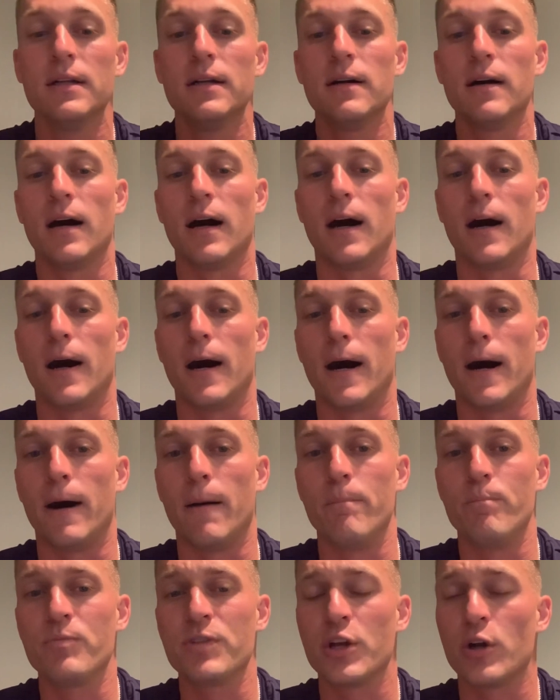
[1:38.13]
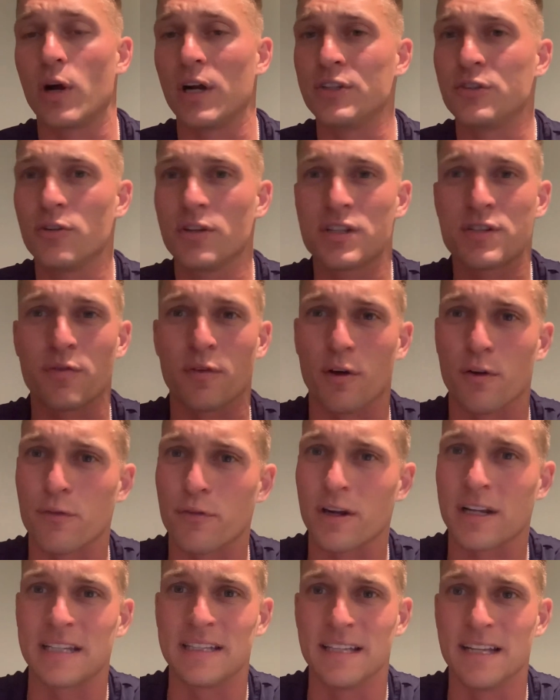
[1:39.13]
Um, you know, I do this for a
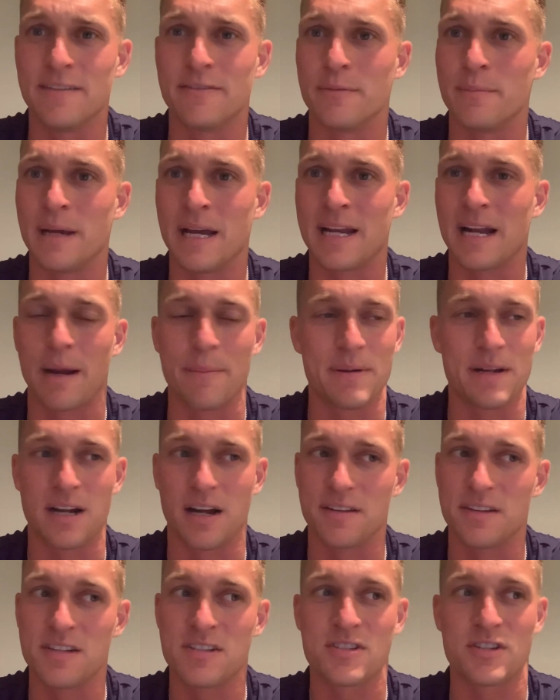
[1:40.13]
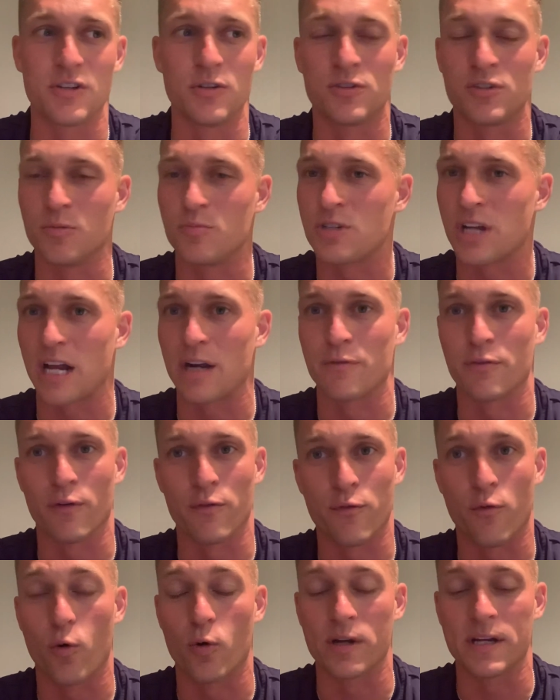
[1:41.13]
freaking living, man. I've been on this YouTube channel for
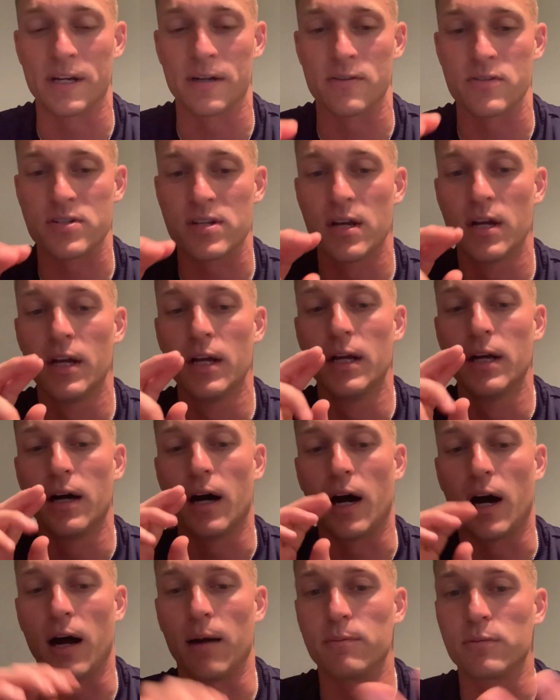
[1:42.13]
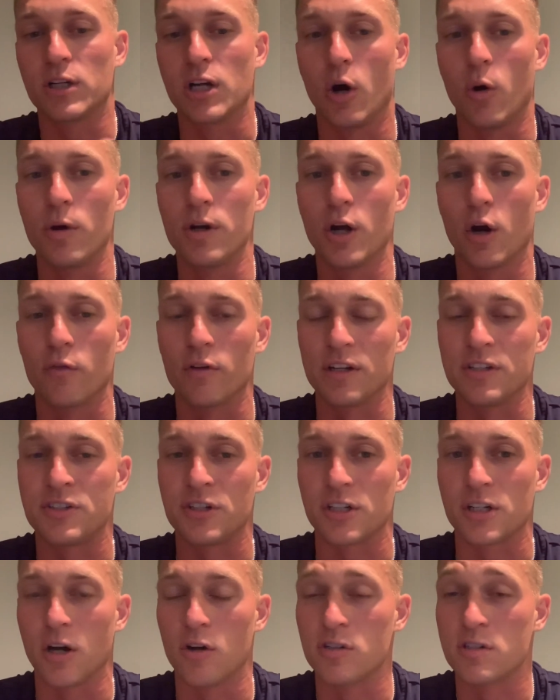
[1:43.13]
four years. Um, going over into
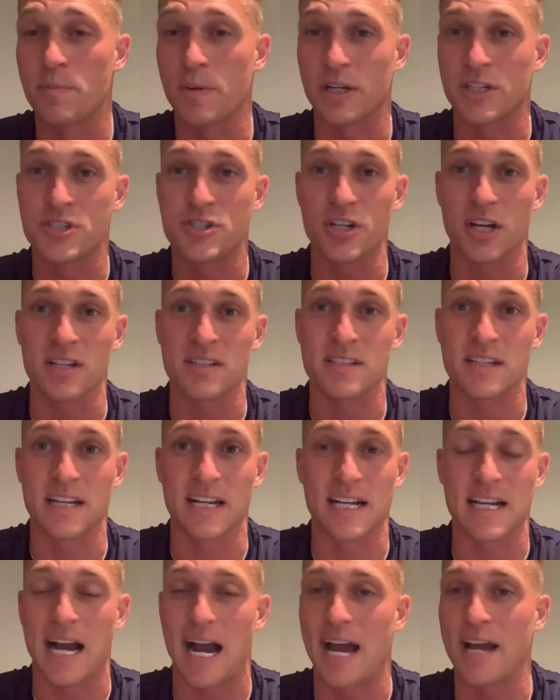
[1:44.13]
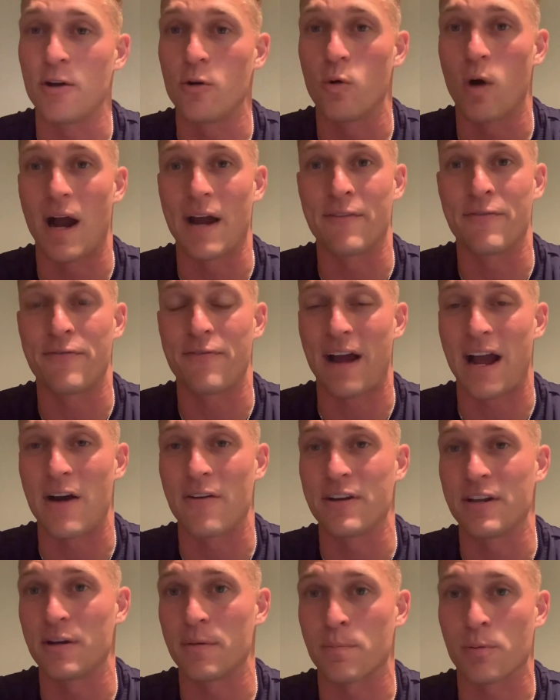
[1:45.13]
Ghost Picks Justin, a guy who I
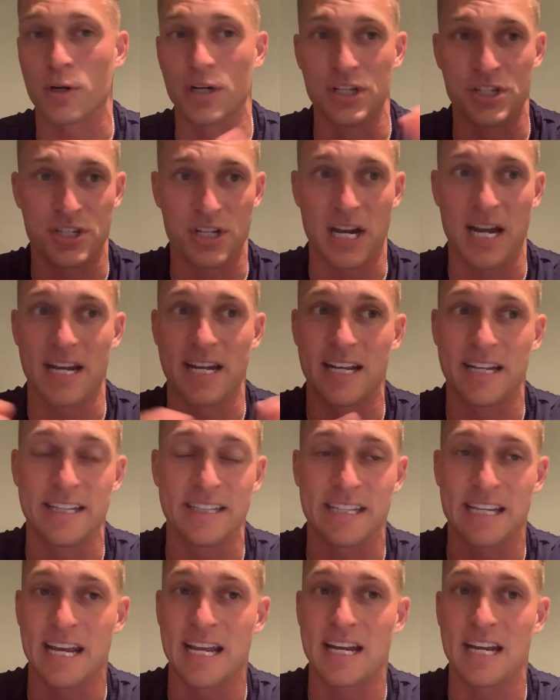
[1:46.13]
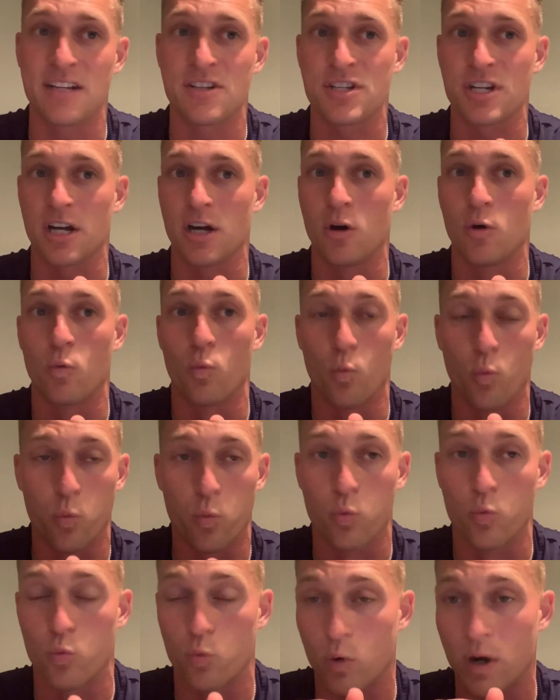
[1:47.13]
found and appreciated in the NHL
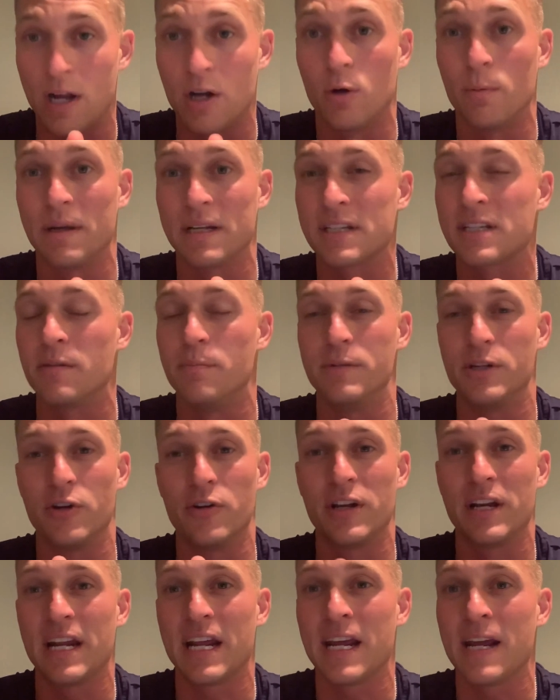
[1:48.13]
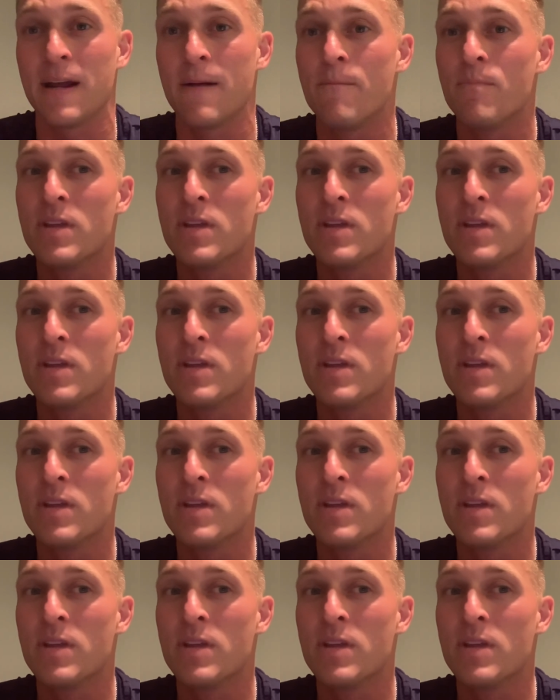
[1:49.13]
realm and community.